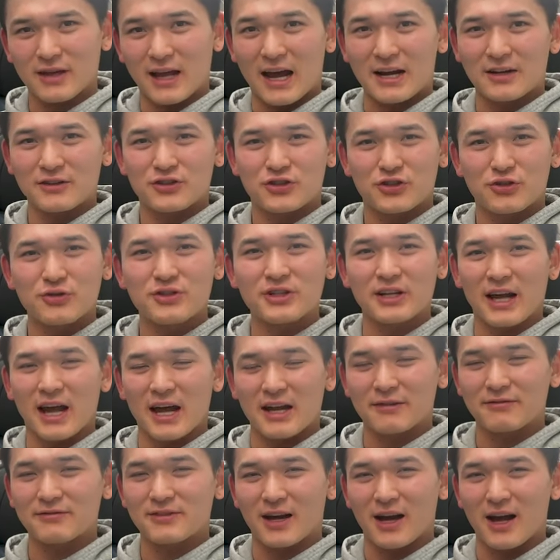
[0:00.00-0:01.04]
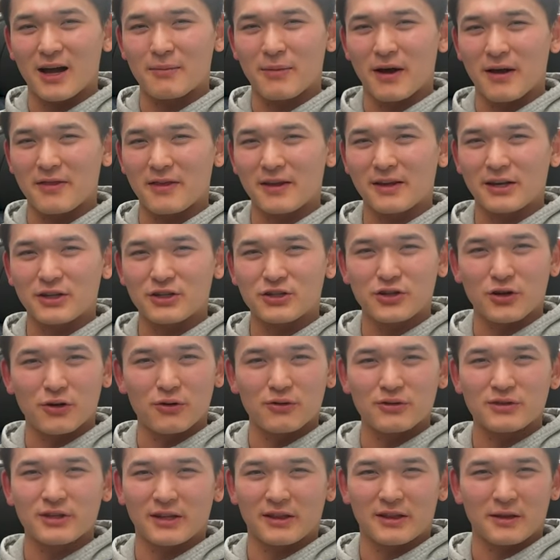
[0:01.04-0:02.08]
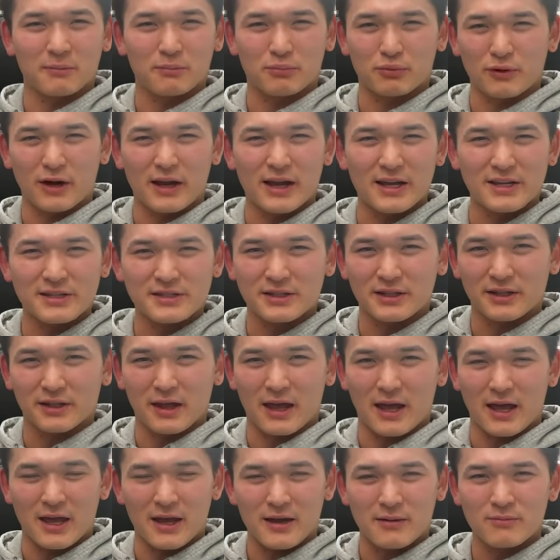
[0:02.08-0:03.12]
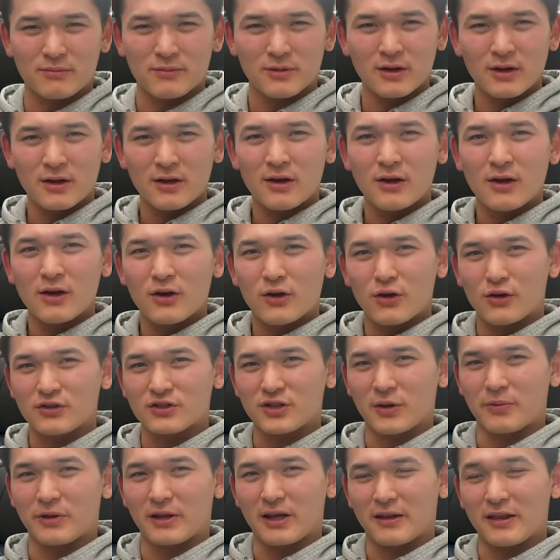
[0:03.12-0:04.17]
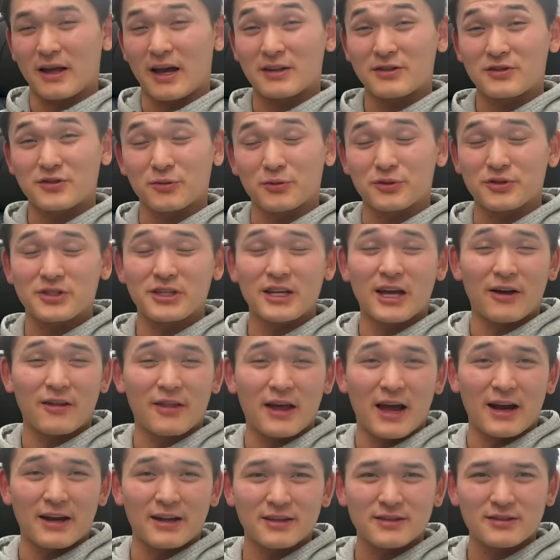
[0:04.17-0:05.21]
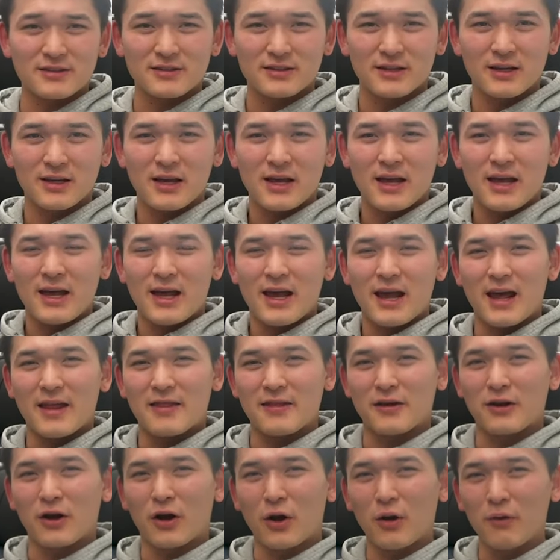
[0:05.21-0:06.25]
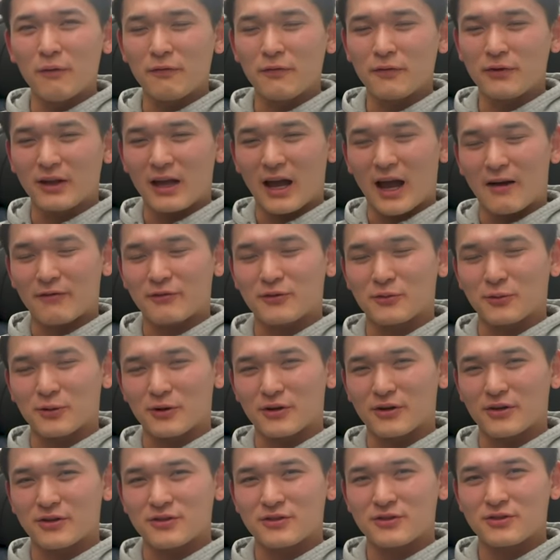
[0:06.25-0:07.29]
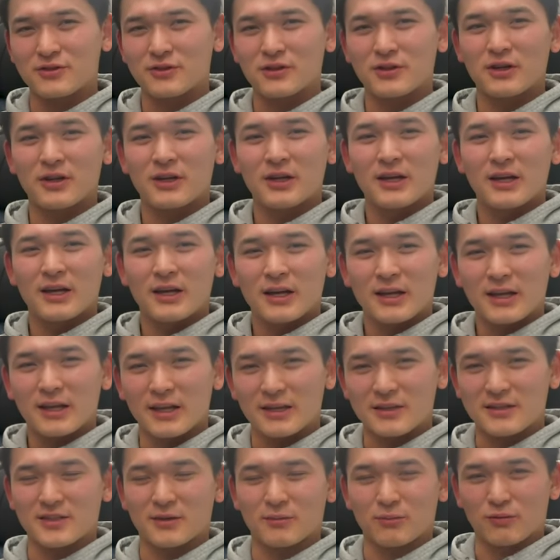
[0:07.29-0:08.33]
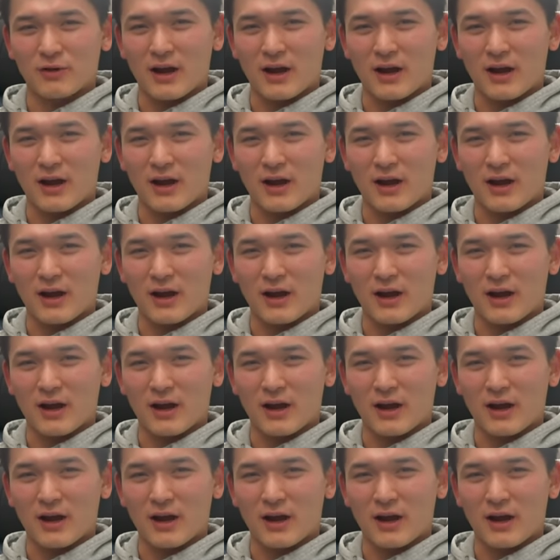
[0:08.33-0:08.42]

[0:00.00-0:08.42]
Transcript: They had us choose it ahead of time. I think I chose like the braised lamb or something like that. So we'll see how that is, and then hopefully afterwards get some